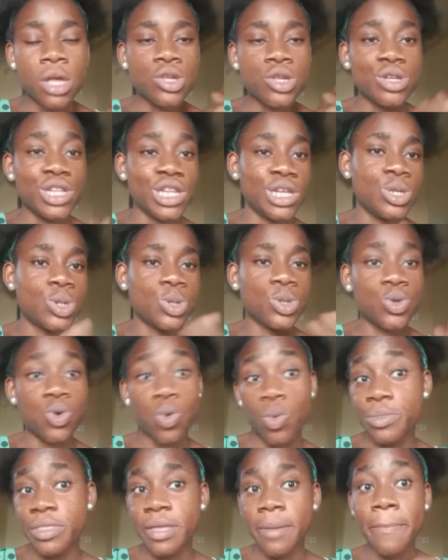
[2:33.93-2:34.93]
you need to
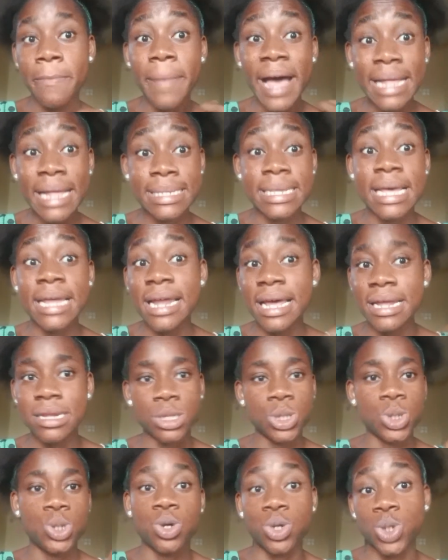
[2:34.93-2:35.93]
know the pattern and
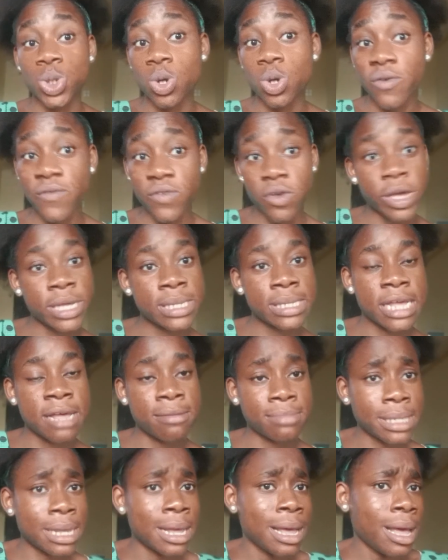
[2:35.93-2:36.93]
the structure of your
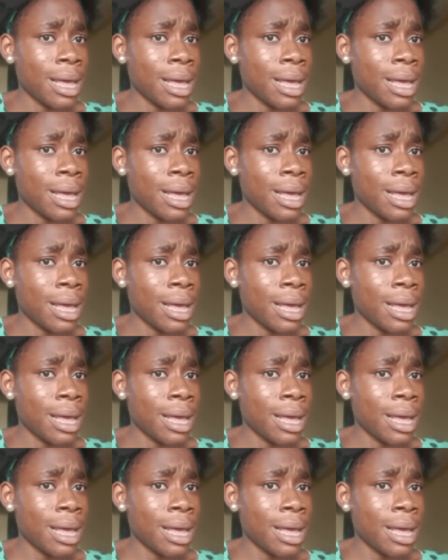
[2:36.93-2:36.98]
exams.